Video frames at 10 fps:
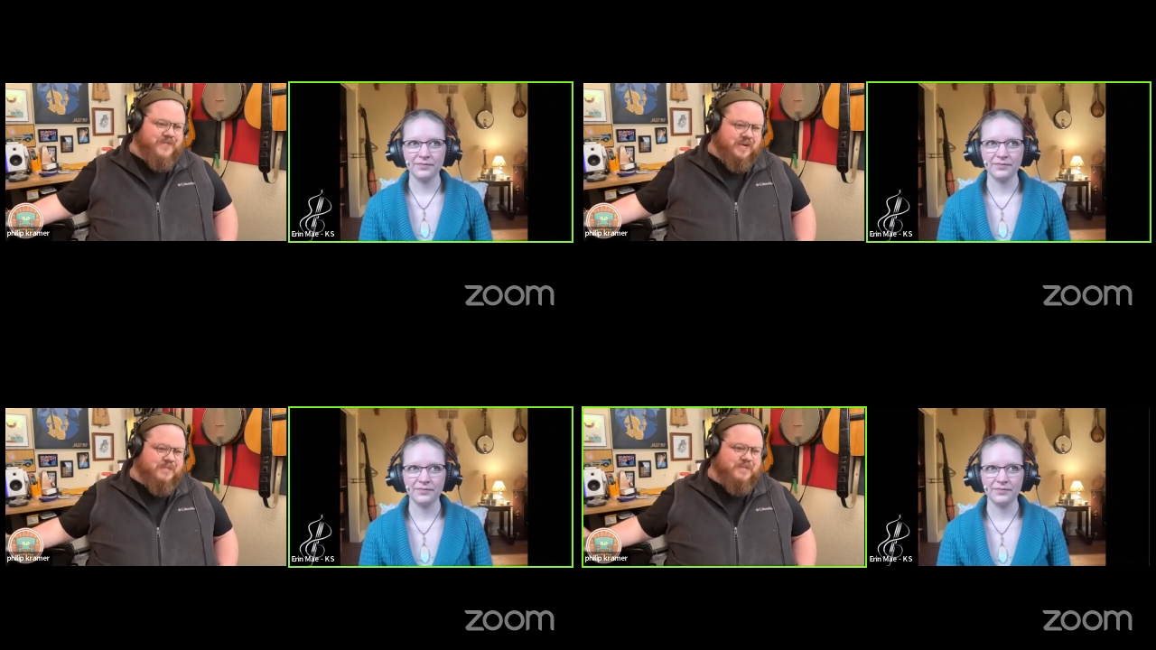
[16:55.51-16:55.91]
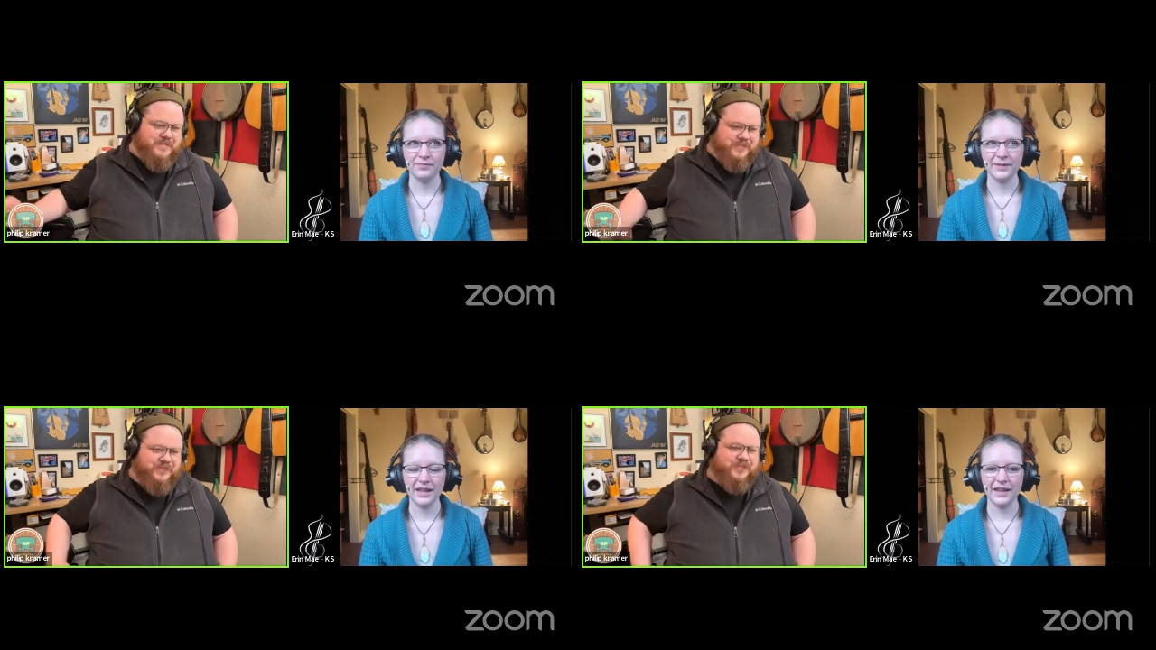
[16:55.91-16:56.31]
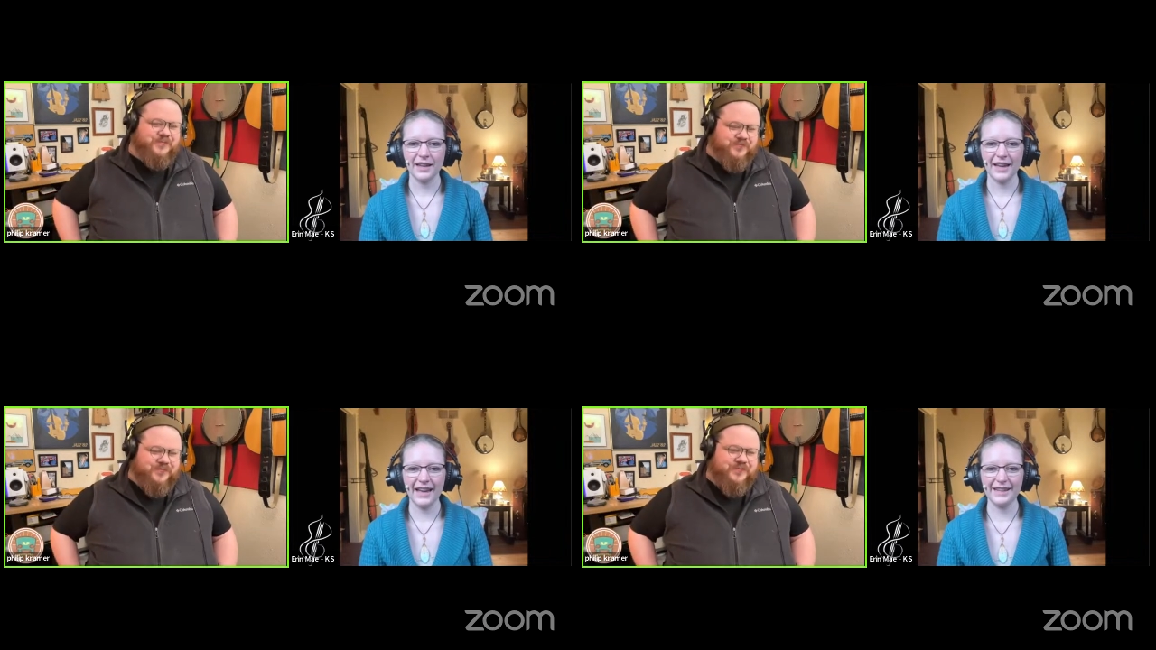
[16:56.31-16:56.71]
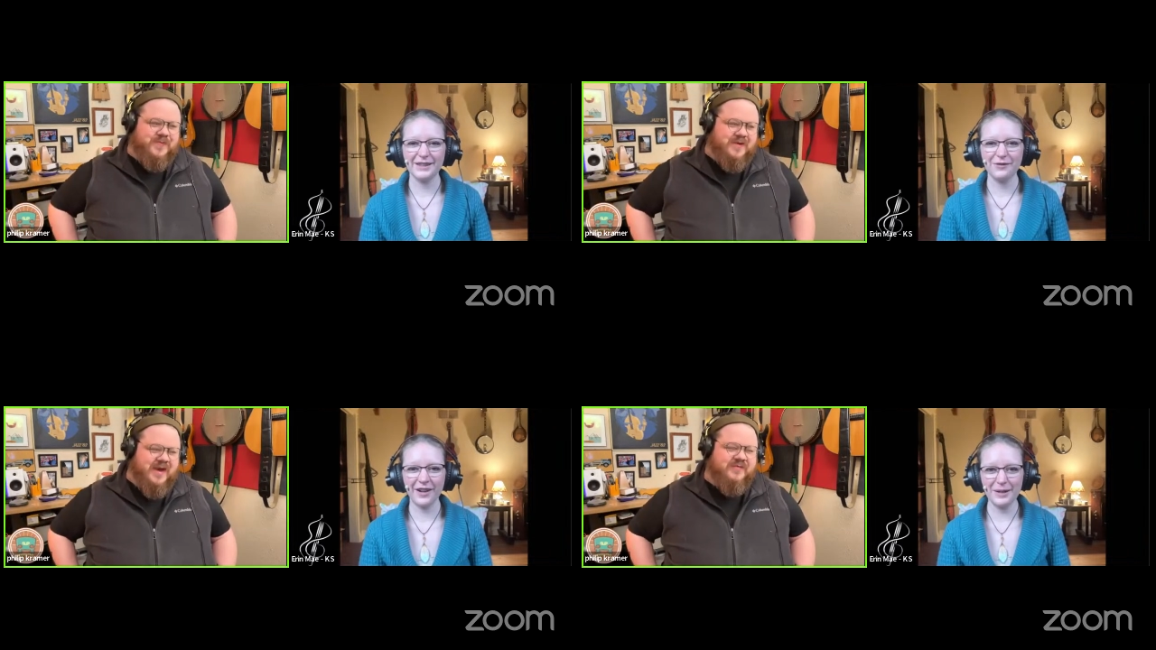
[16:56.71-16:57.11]
Speaker 1: Mm-hmm.
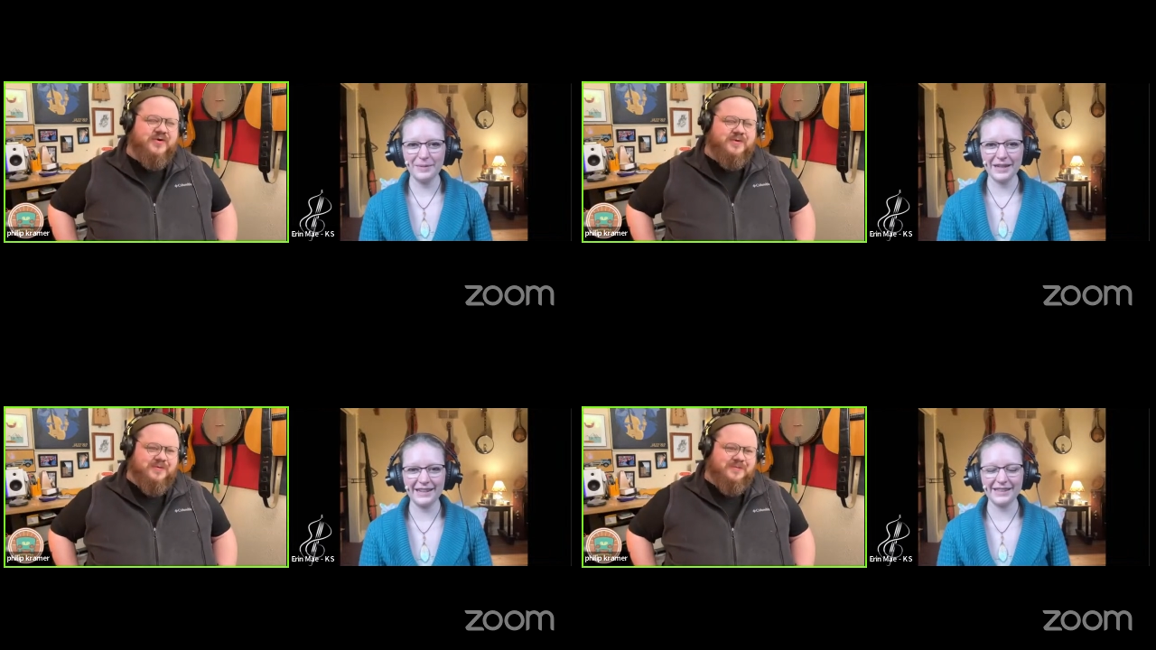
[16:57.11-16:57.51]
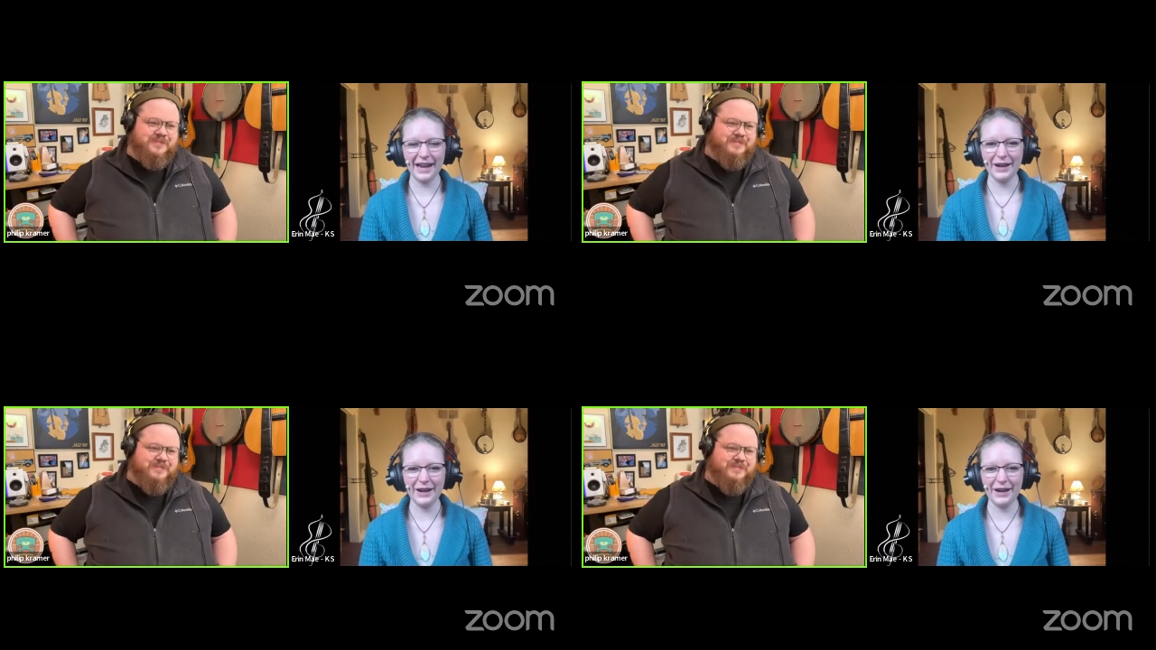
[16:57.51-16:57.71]
It's funny because